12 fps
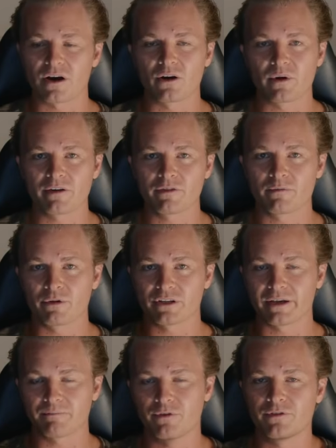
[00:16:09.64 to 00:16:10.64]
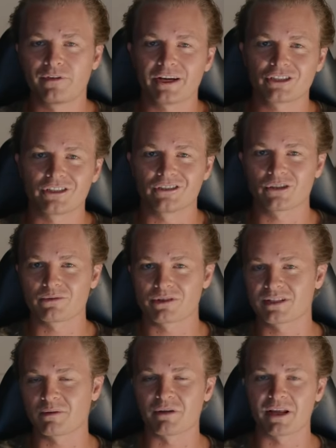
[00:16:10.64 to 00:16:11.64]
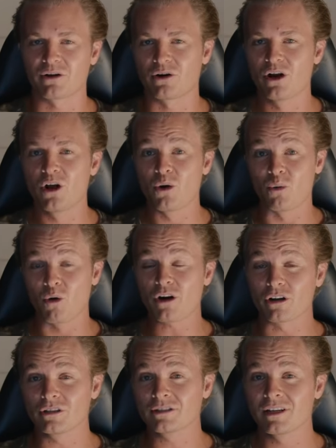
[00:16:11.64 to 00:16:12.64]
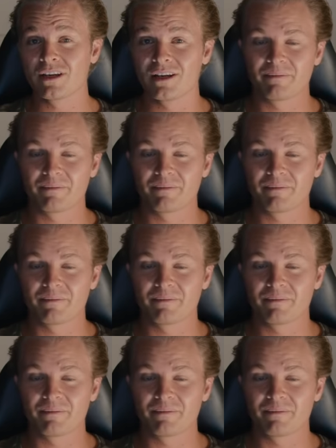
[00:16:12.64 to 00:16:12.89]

far away from perfection in terms of the simulator world,